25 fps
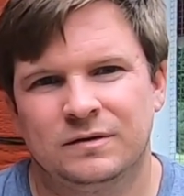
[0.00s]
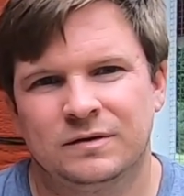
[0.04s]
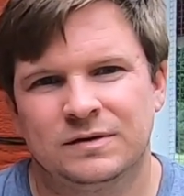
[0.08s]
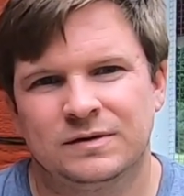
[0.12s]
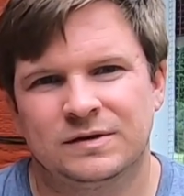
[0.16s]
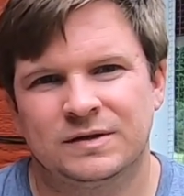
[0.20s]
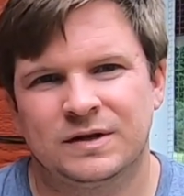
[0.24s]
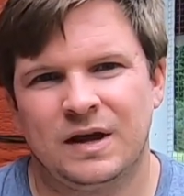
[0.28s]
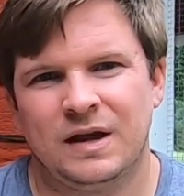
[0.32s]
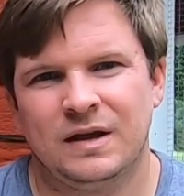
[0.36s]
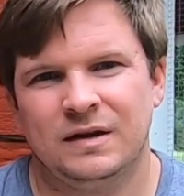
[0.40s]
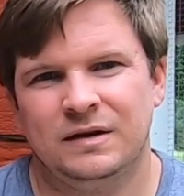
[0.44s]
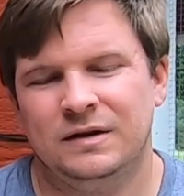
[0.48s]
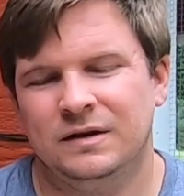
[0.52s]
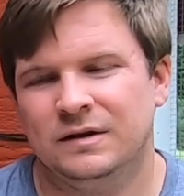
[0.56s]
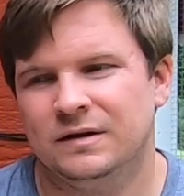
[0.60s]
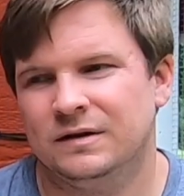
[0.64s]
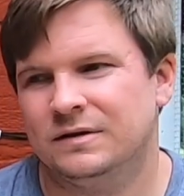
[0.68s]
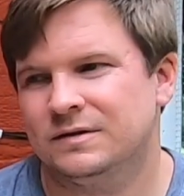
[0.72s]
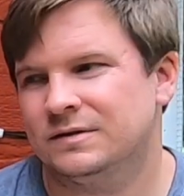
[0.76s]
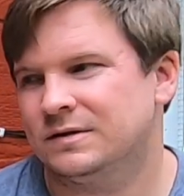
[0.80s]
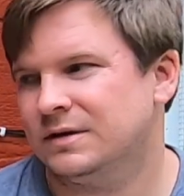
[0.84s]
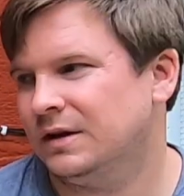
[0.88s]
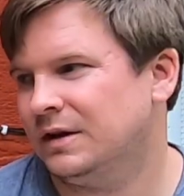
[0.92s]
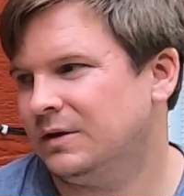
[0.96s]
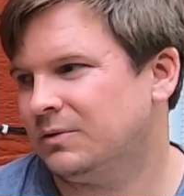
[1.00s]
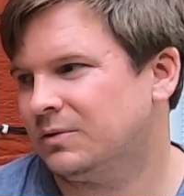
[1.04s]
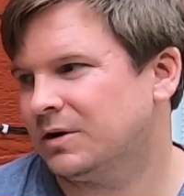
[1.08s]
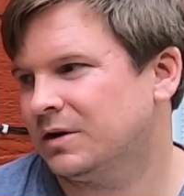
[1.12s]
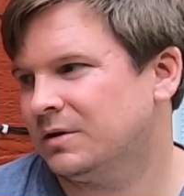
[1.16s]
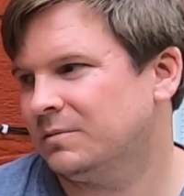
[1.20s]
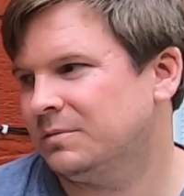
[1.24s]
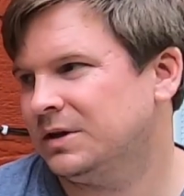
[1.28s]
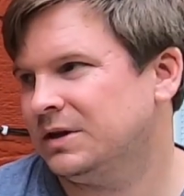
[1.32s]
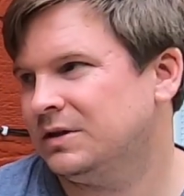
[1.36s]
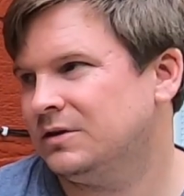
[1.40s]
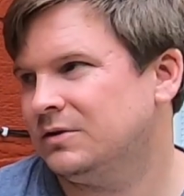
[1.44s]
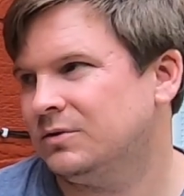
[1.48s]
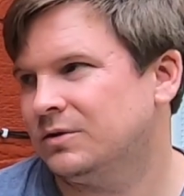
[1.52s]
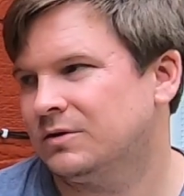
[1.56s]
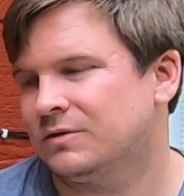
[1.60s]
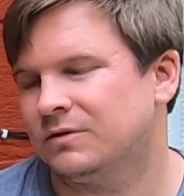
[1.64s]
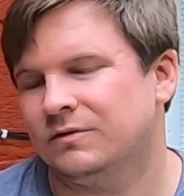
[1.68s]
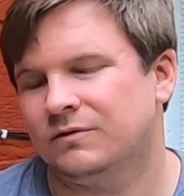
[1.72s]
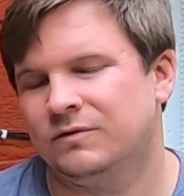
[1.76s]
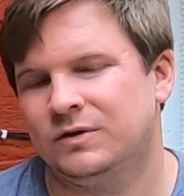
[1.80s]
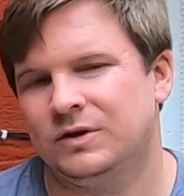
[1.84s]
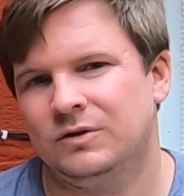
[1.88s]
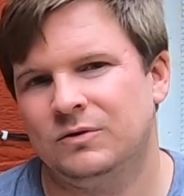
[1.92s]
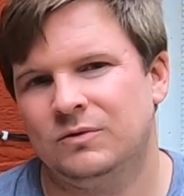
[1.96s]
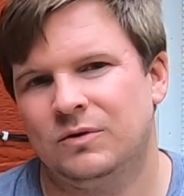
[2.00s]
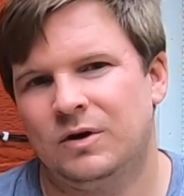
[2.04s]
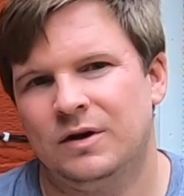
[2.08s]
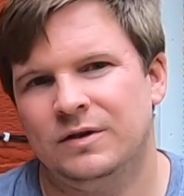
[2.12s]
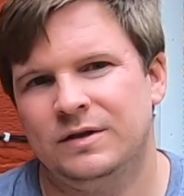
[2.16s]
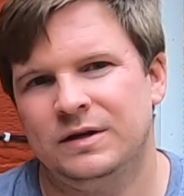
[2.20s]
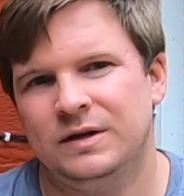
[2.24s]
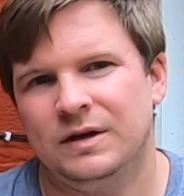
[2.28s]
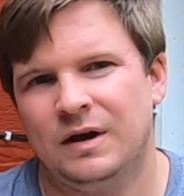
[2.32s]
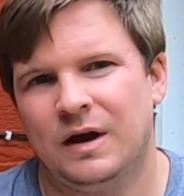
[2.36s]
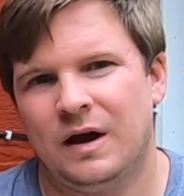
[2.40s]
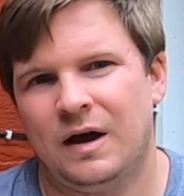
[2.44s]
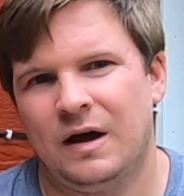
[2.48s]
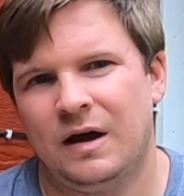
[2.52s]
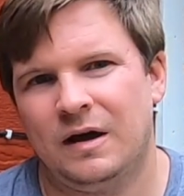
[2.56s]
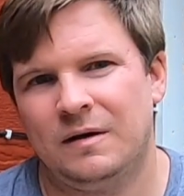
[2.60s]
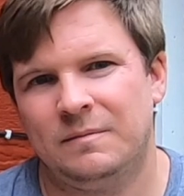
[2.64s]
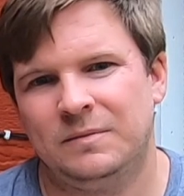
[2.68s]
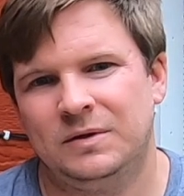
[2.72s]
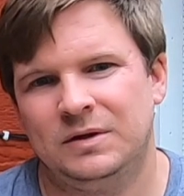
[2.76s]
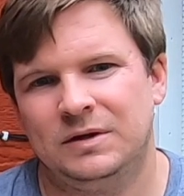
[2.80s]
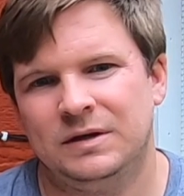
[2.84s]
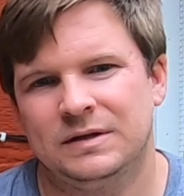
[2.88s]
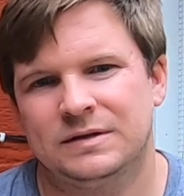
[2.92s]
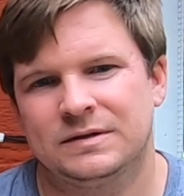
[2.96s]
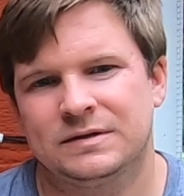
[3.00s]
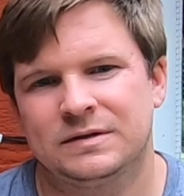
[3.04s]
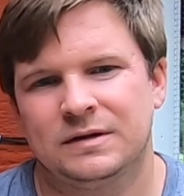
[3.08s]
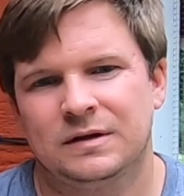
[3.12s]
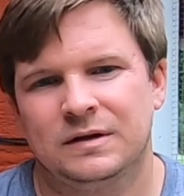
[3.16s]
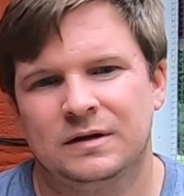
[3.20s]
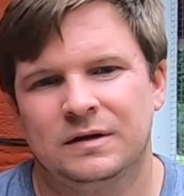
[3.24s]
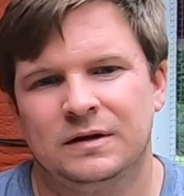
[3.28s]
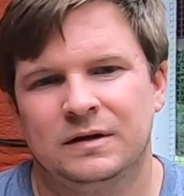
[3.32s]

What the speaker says: Scott here. Today we're going to be doing a review on the Omelet